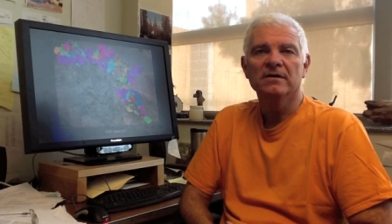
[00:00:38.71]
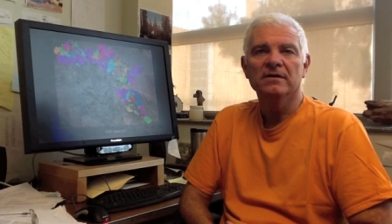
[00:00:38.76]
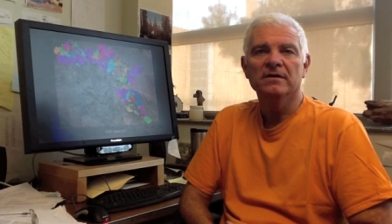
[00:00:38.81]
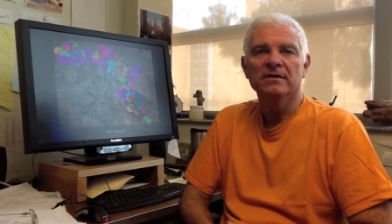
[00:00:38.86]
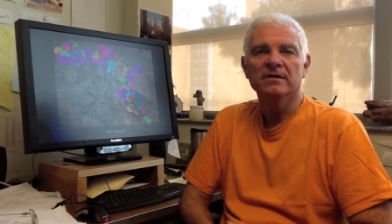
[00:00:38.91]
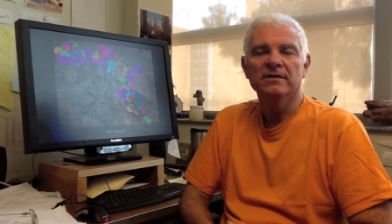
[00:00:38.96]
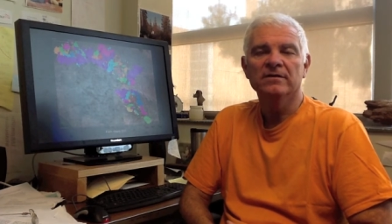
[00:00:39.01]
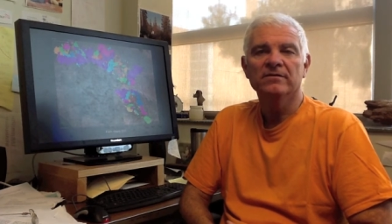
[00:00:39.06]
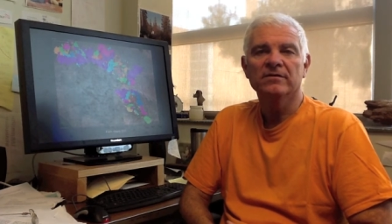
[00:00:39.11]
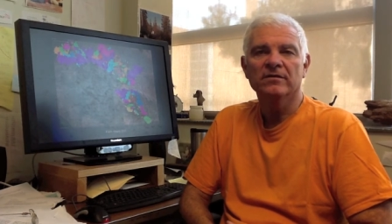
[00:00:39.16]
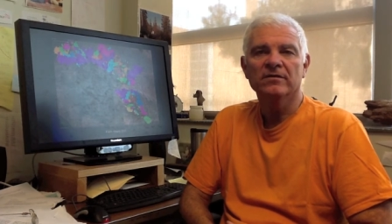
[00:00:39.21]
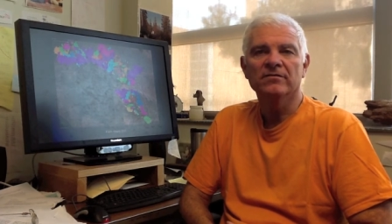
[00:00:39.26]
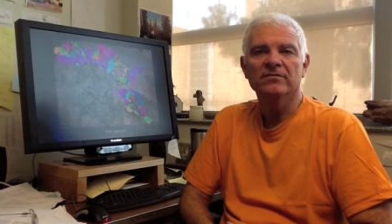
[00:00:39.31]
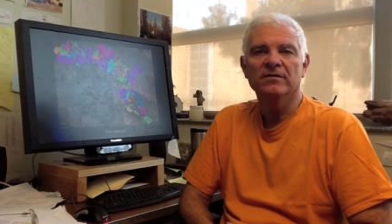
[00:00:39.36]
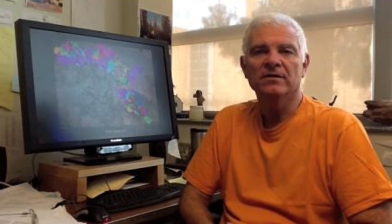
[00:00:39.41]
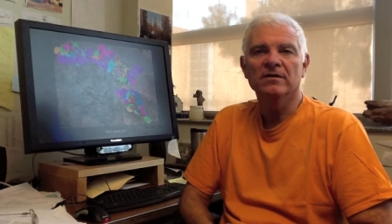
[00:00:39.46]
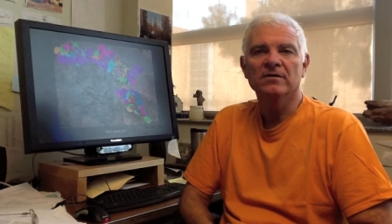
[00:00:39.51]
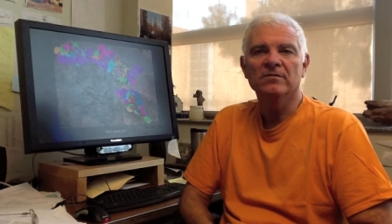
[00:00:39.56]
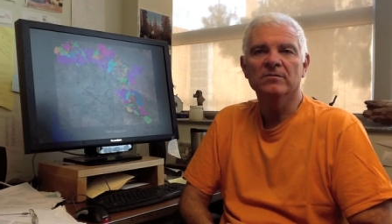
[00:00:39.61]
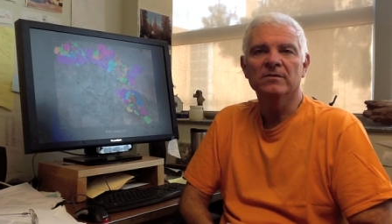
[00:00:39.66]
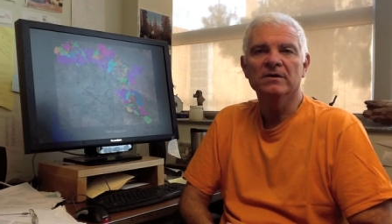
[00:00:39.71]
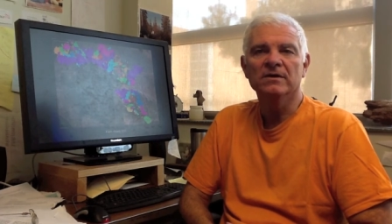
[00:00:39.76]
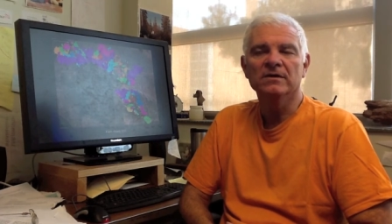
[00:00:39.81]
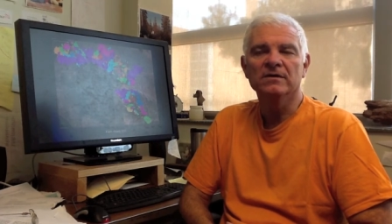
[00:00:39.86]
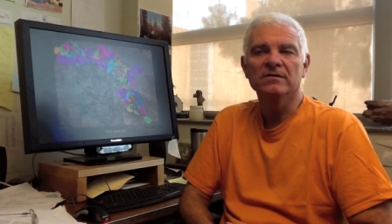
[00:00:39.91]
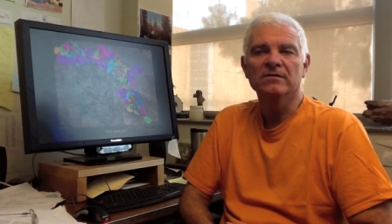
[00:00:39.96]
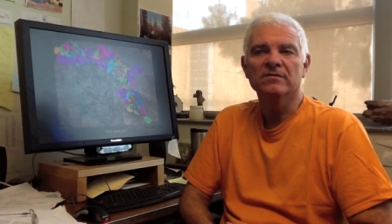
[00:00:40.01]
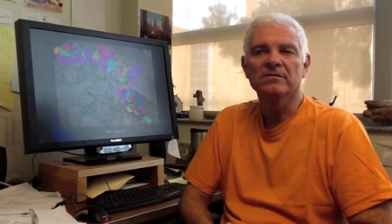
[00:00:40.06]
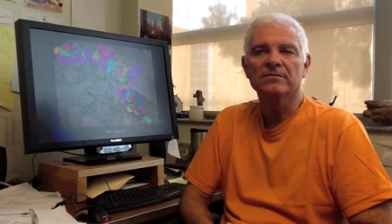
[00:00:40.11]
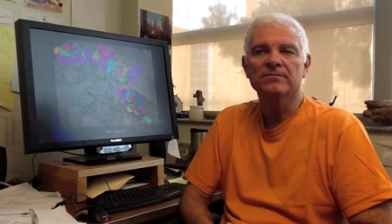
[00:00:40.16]
into the fall
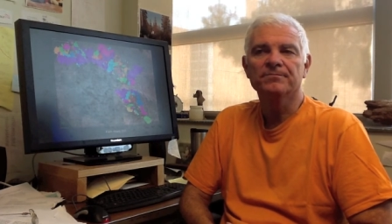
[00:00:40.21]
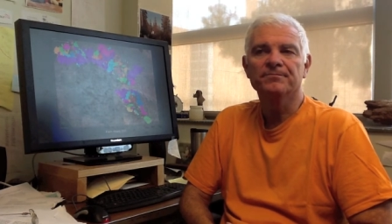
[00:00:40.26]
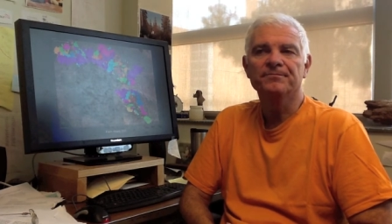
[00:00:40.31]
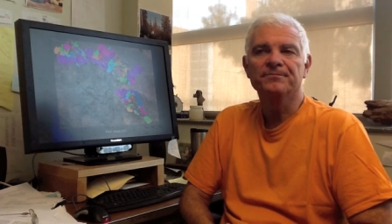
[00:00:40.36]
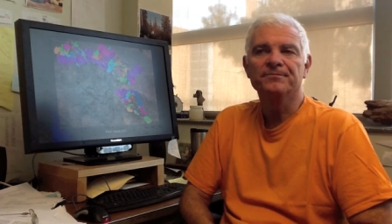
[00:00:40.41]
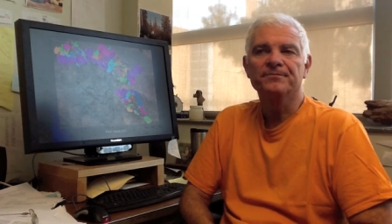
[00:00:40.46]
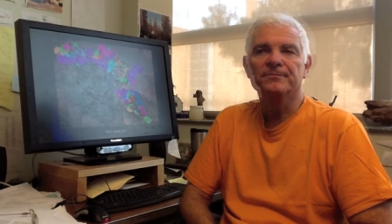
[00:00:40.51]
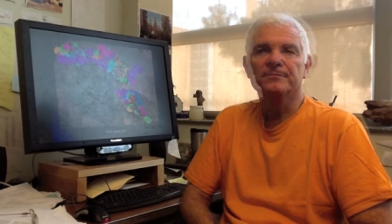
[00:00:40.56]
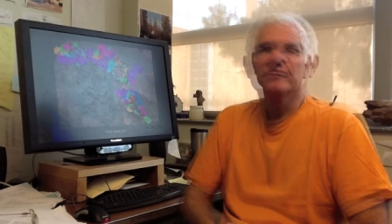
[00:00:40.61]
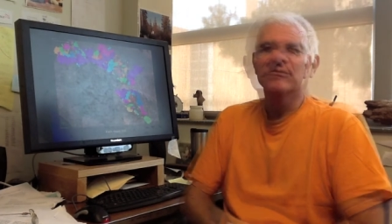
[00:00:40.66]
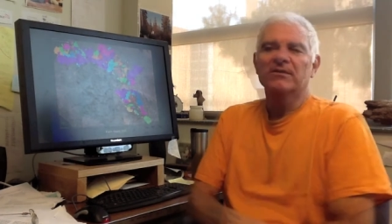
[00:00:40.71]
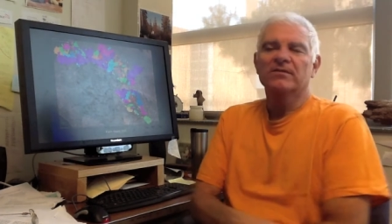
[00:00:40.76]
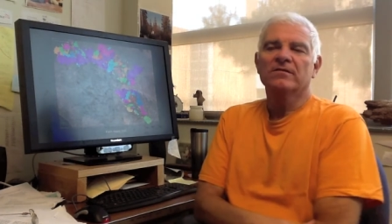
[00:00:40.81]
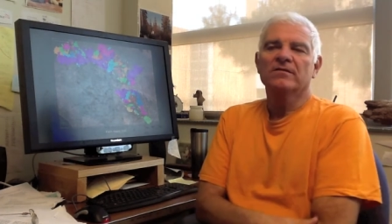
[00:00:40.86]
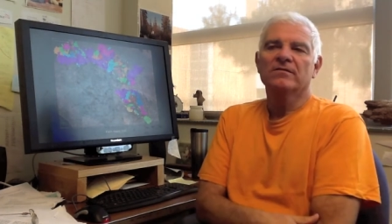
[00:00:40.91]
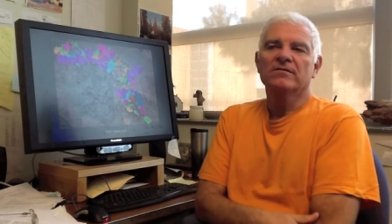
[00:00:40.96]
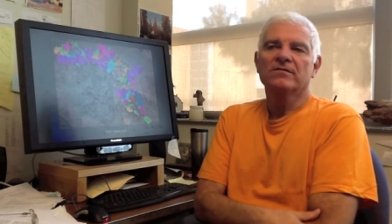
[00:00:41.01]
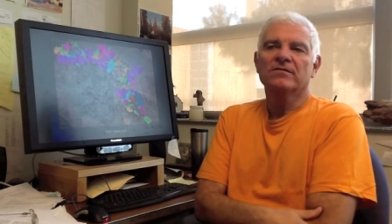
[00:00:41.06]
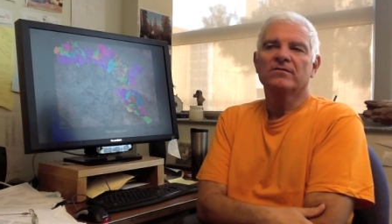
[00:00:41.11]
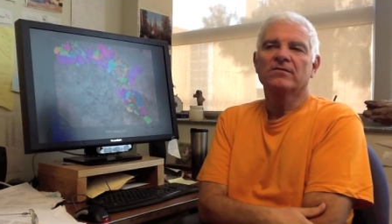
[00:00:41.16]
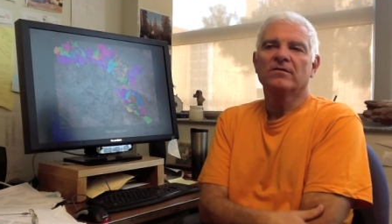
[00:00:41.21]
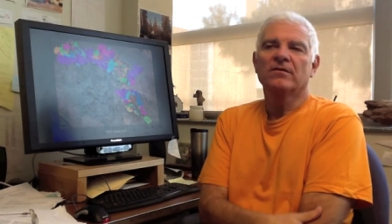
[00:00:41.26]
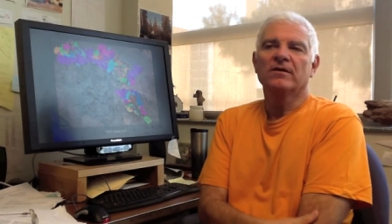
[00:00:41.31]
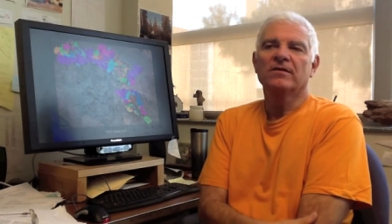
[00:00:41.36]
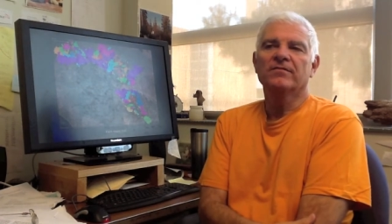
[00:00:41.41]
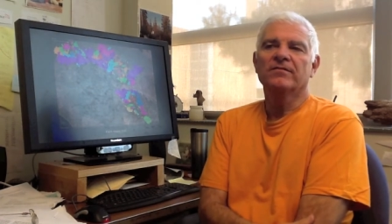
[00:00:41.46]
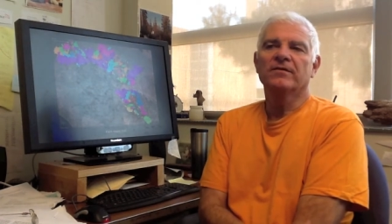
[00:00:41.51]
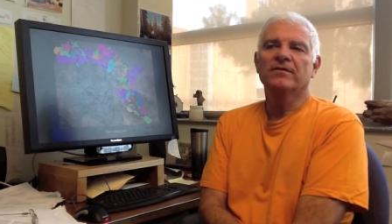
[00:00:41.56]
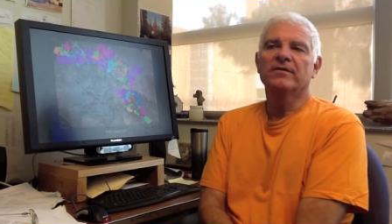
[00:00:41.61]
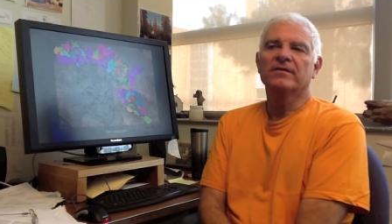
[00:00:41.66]
months. What's in store
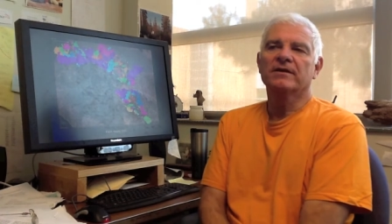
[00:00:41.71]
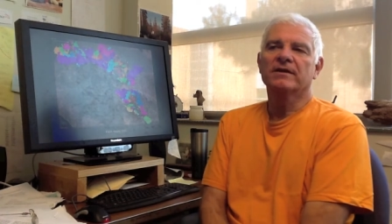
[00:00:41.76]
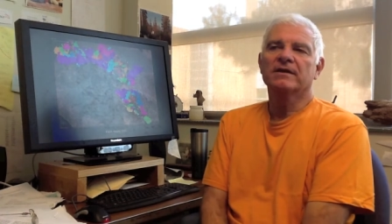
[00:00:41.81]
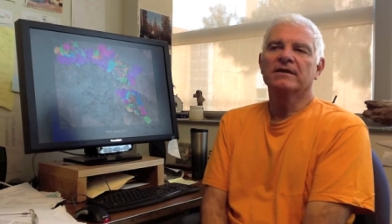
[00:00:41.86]
for